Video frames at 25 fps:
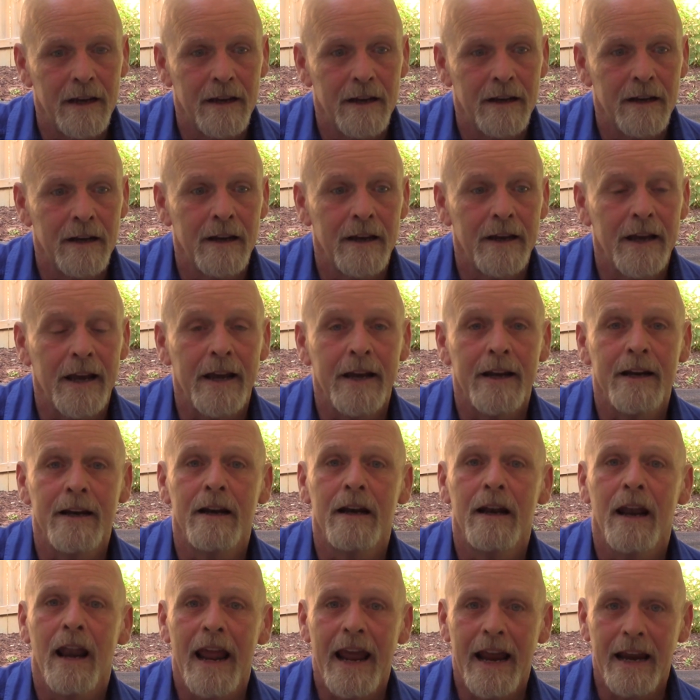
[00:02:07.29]

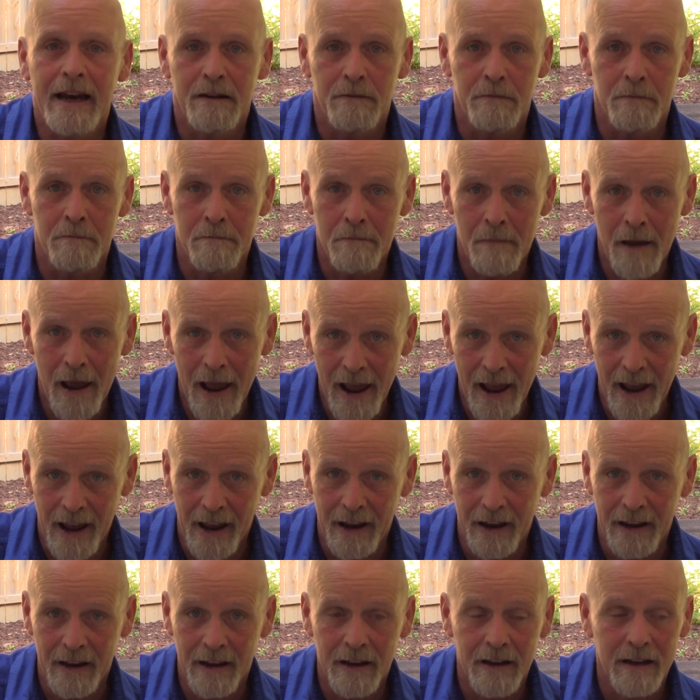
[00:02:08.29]
in late
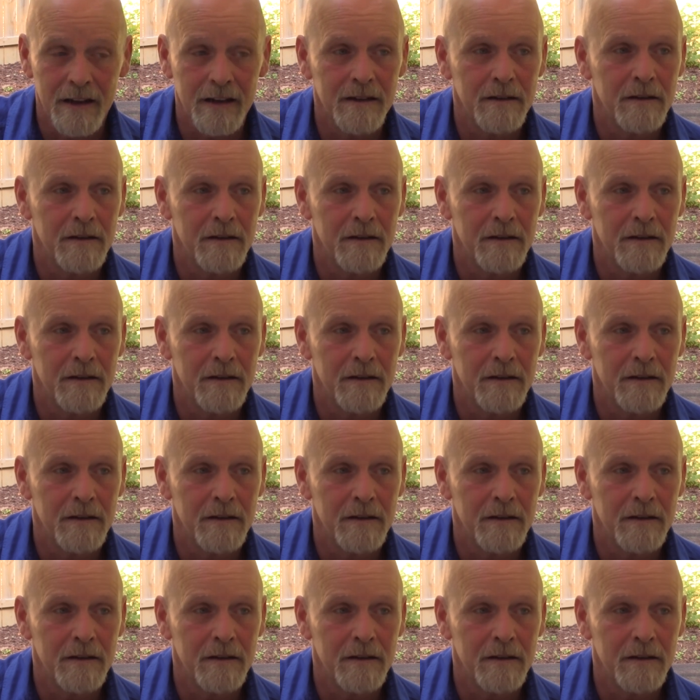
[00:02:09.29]
May